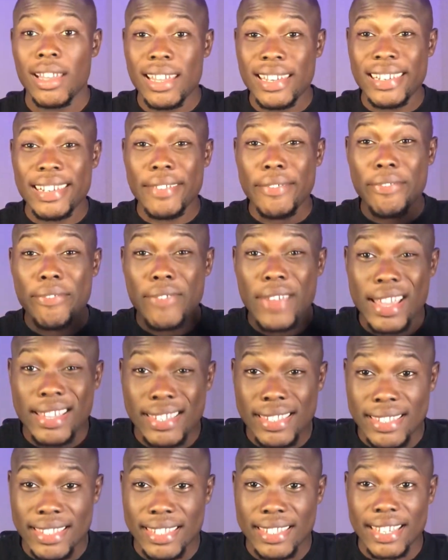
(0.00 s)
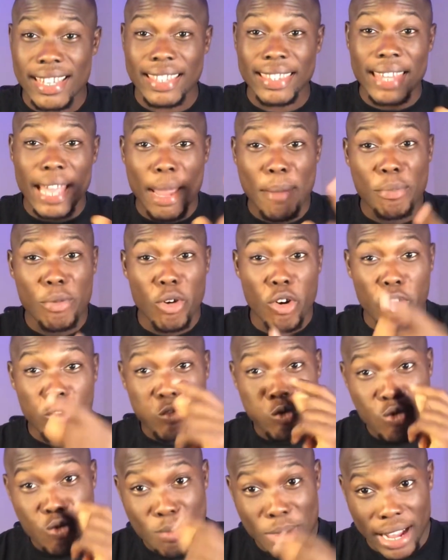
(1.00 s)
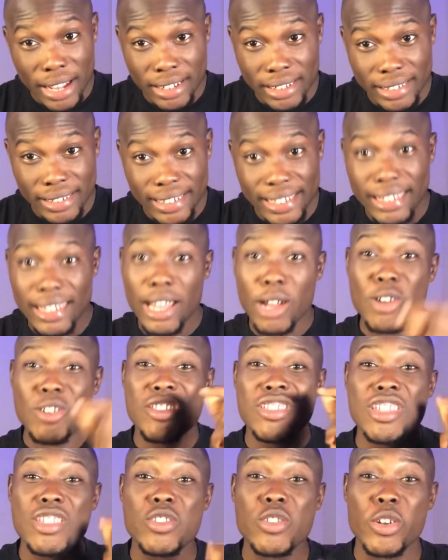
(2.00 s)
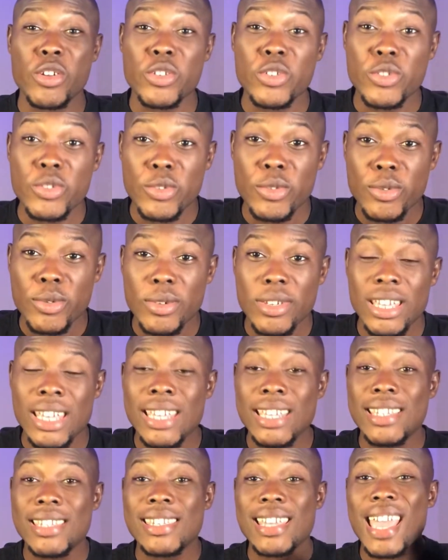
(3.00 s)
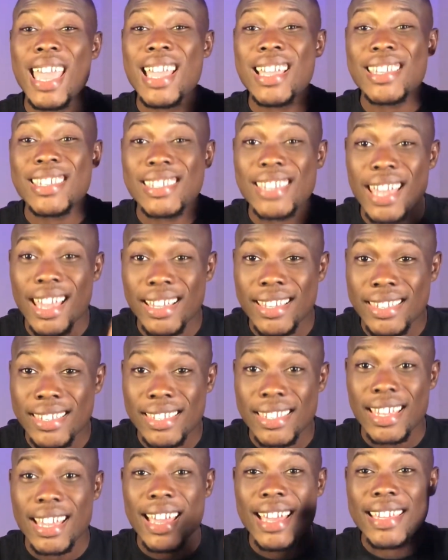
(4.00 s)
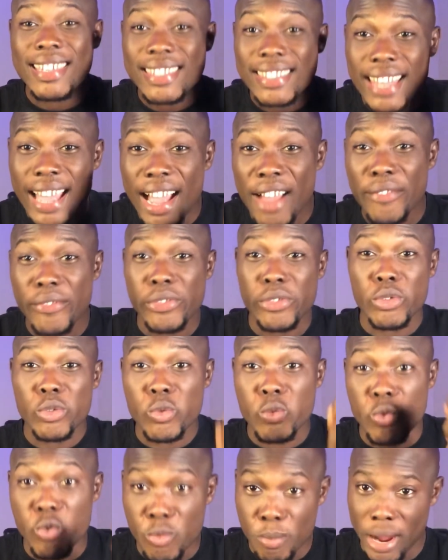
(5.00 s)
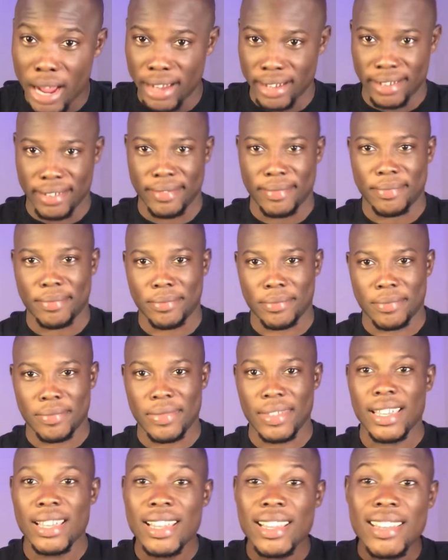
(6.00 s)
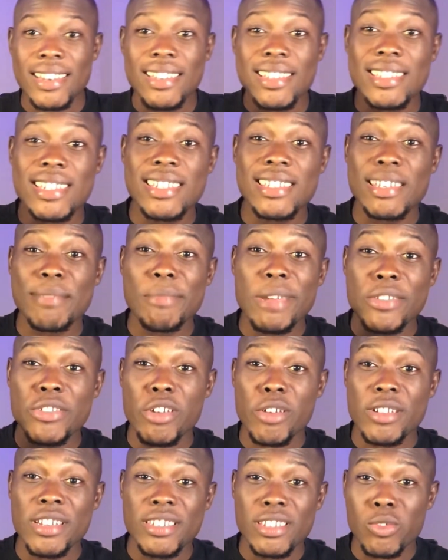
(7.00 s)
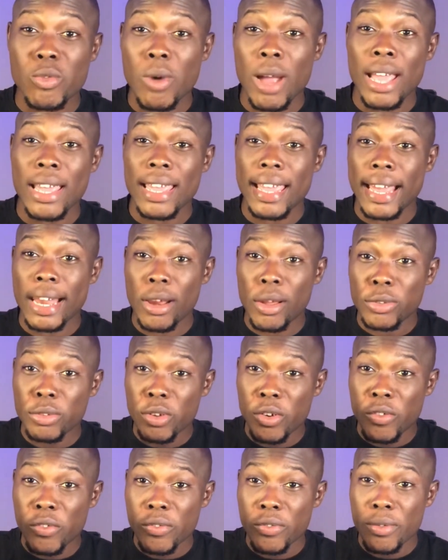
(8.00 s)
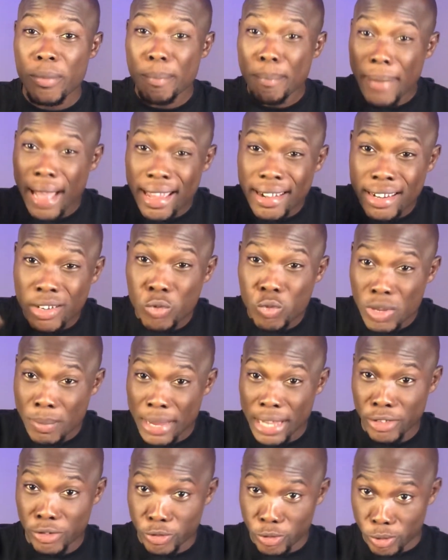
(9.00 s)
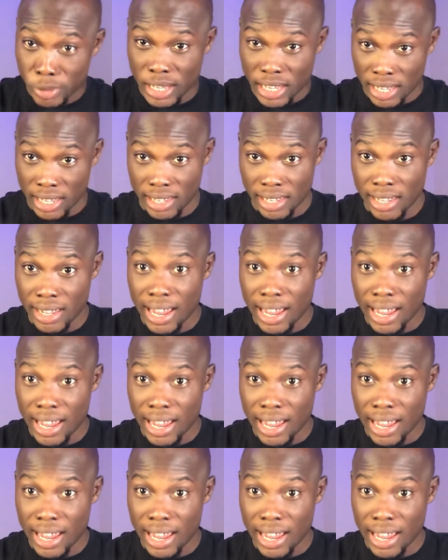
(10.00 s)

The first type of woman that will cheat on you is a sex-starved woman. This is the major reason why a lot of married women today